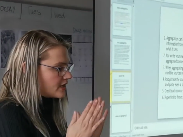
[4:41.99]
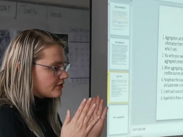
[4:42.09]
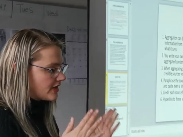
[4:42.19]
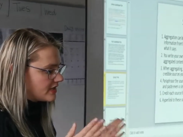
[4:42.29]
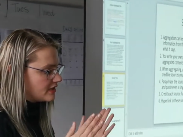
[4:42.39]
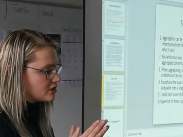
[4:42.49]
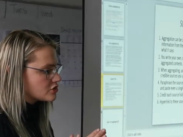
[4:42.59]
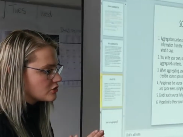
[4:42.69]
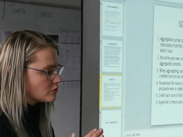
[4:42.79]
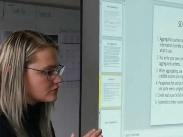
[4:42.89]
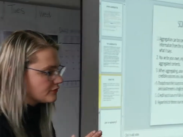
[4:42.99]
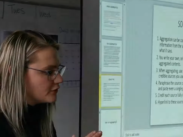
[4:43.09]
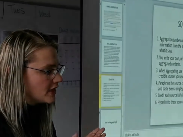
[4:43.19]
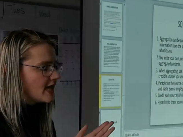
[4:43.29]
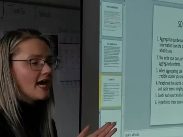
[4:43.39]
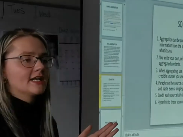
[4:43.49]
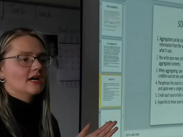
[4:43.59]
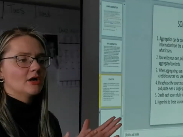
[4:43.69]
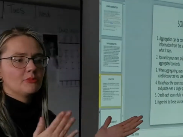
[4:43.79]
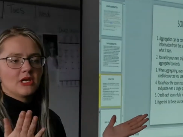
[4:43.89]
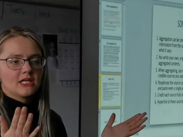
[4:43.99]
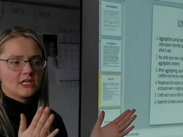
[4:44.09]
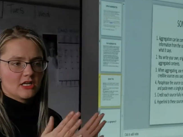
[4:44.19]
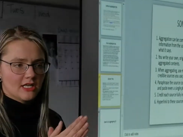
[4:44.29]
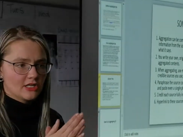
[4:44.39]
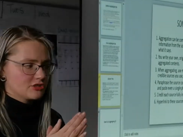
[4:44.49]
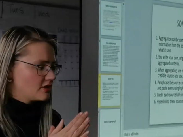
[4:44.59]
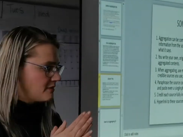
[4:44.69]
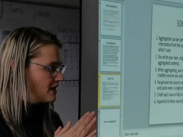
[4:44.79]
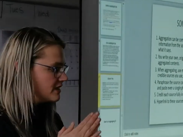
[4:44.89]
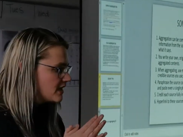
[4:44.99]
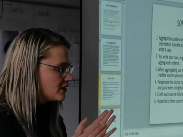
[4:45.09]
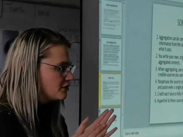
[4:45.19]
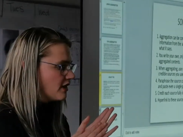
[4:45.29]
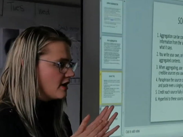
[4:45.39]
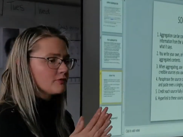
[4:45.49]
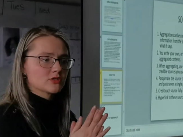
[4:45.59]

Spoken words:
Credit each source fully and hyperlink to them, and then you have